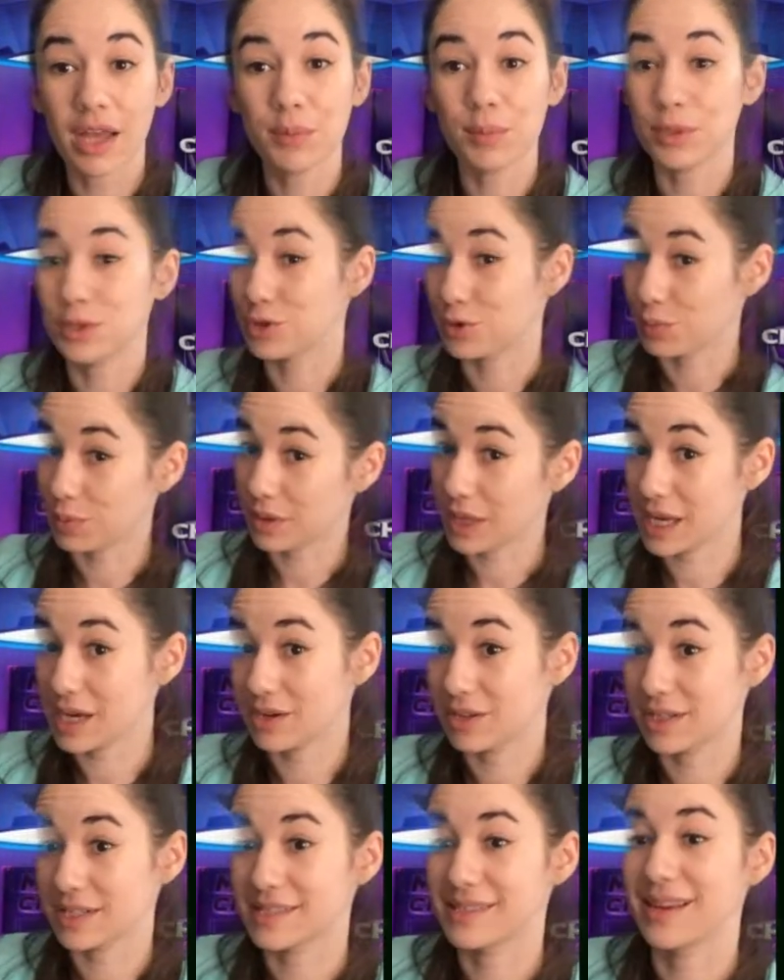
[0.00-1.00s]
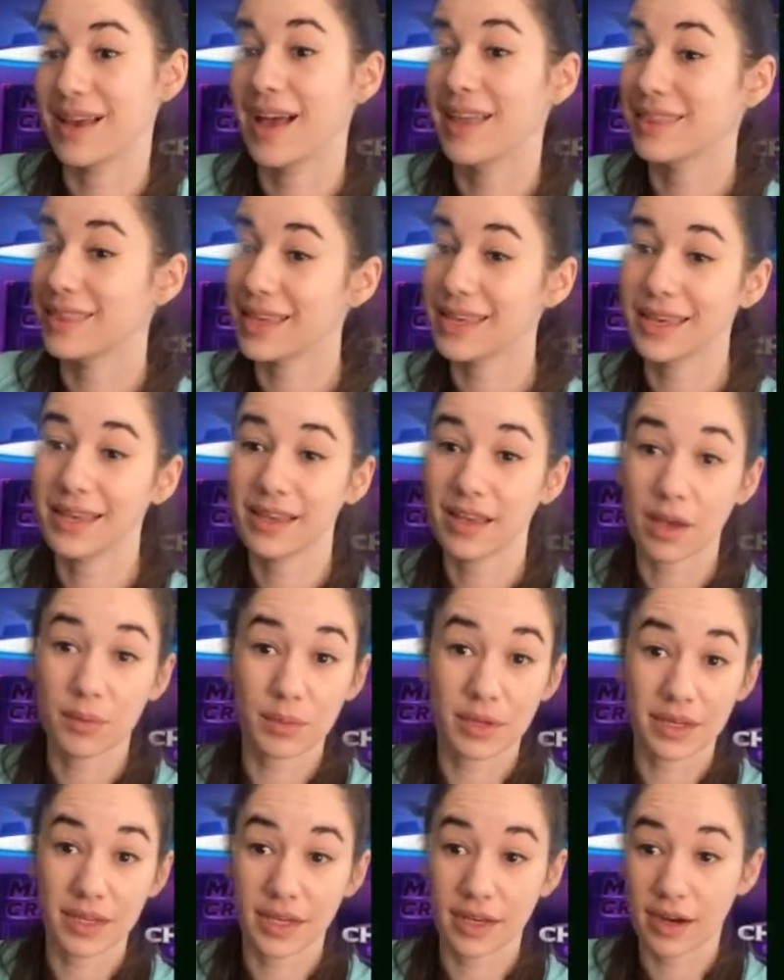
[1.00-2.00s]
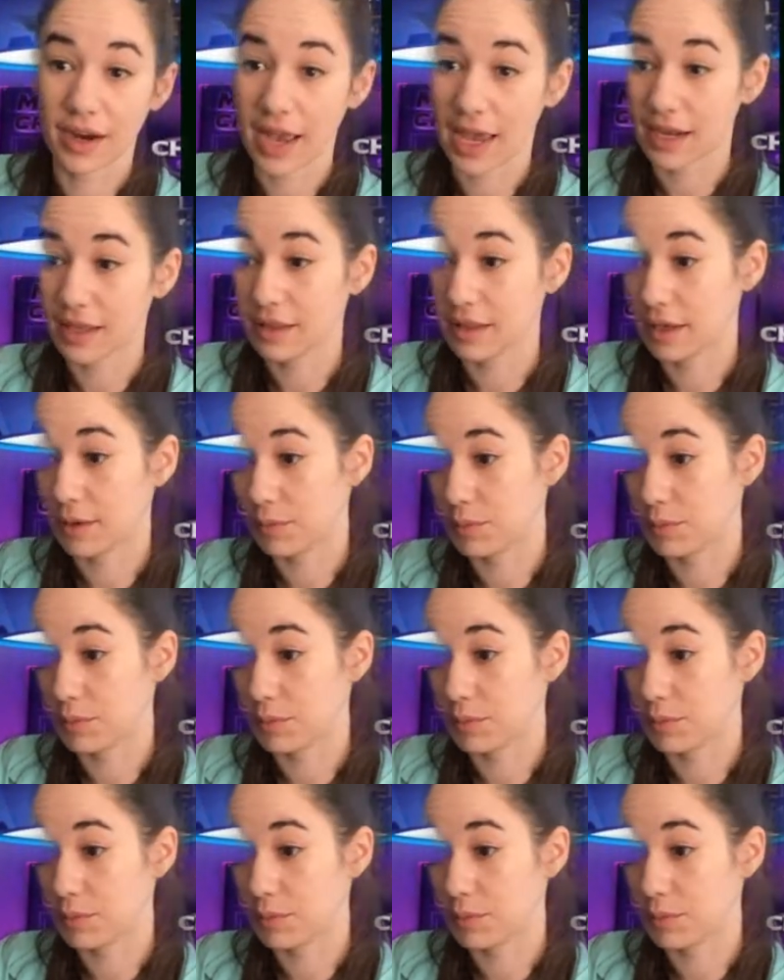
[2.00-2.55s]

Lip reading: but your player does not, they can come in here and click